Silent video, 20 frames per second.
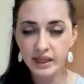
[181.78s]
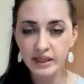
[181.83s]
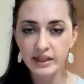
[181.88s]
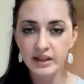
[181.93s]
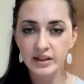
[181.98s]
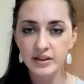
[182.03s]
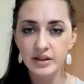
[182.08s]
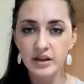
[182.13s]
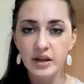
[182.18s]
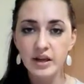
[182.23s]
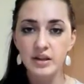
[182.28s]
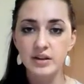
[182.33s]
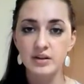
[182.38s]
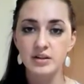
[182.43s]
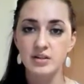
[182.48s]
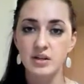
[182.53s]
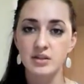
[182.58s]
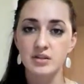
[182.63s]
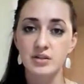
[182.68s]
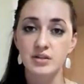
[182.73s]
And then
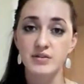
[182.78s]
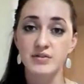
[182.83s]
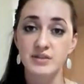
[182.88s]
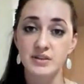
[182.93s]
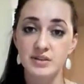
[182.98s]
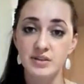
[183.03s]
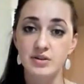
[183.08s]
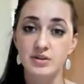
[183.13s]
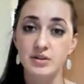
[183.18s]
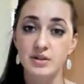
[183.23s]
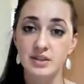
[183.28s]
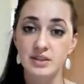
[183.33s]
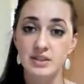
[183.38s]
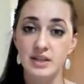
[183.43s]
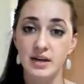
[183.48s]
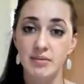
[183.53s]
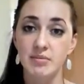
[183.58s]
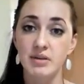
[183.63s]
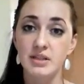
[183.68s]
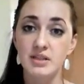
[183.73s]
there's also the physical
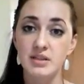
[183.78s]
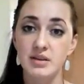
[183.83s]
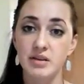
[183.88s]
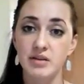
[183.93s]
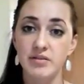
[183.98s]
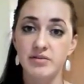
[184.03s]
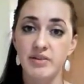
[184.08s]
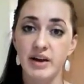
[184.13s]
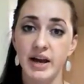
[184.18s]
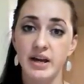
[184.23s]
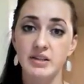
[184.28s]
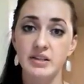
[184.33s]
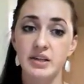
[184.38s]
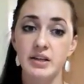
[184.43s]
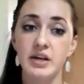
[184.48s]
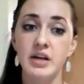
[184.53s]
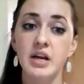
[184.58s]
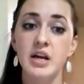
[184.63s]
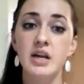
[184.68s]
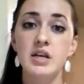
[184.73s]
exam. That's another
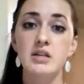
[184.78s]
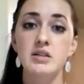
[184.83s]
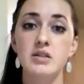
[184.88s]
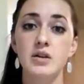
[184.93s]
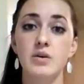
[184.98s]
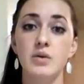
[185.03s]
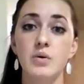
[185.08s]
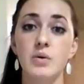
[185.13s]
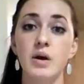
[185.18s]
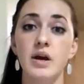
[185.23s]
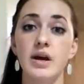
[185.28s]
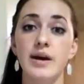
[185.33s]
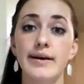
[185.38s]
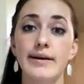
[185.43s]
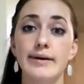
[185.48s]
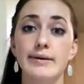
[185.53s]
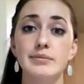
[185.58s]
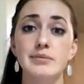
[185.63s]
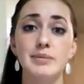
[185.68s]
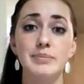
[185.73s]
factor. So
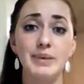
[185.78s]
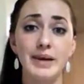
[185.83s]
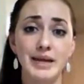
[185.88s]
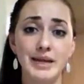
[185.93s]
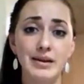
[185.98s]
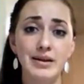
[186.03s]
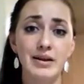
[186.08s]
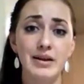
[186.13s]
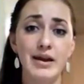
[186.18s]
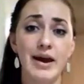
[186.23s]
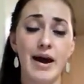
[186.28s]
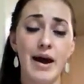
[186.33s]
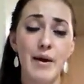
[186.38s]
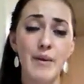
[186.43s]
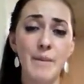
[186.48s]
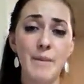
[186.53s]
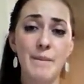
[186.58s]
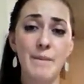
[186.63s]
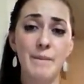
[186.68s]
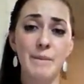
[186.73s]
depending on
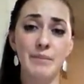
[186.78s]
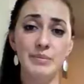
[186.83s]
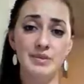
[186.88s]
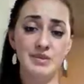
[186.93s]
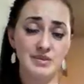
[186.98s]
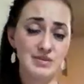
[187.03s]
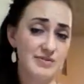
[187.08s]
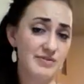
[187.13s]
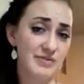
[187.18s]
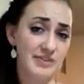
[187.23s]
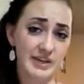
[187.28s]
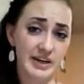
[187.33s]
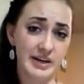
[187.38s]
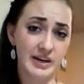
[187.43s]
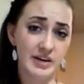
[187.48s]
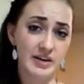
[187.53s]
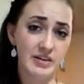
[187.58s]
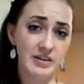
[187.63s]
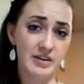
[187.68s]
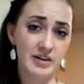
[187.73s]
how
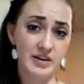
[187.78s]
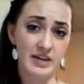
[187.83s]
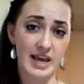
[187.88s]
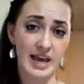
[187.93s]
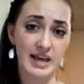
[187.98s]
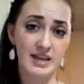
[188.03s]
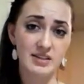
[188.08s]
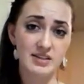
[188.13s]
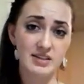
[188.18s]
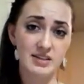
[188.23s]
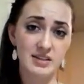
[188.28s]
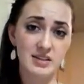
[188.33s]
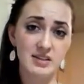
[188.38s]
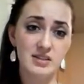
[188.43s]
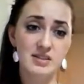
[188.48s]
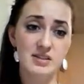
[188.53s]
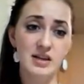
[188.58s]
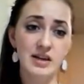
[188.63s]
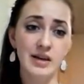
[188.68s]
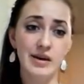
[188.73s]
severe their case
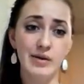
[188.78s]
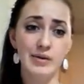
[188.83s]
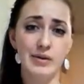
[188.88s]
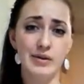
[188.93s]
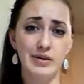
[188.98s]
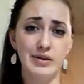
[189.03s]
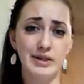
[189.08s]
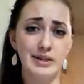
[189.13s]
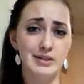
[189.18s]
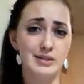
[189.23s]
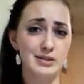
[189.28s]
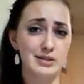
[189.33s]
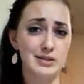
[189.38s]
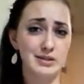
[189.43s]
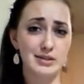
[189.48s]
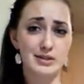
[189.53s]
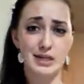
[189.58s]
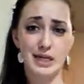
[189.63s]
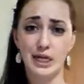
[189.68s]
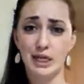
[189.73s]
is, whether it's
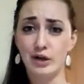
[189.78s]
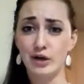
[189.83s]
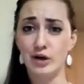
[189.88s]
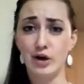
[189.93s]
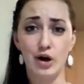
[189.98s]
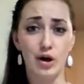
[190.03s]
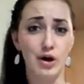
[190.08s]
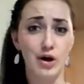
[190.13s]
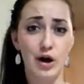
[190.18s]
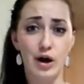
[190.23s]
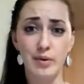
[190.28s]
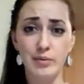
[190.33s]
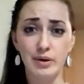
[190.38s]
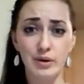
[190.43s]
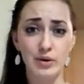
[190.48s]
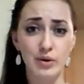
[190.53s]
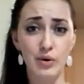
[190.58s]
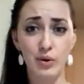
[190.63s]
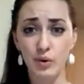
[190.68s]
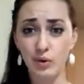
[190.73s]
just like a
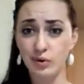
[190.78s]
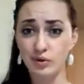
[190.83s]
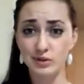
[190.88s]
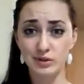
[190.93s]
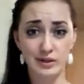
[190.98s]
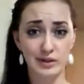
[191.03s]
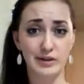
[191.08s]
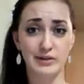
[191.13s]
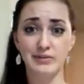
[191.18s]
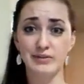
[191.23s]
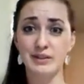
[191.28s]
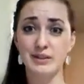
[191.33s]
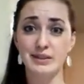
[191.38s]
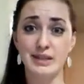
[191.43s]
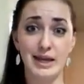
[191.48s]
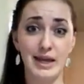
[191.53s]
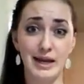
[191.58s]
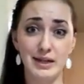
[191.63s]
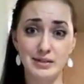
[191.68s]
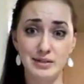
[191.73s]
common cold or if it's
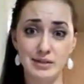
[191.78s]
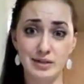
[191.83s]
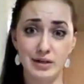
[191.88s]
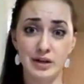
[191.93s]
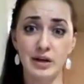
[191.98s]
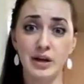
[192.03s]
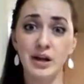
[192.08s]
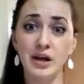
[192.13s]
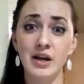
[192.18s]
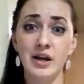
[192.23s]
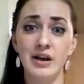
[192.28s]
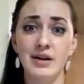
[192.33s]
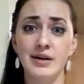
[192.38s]
cancer,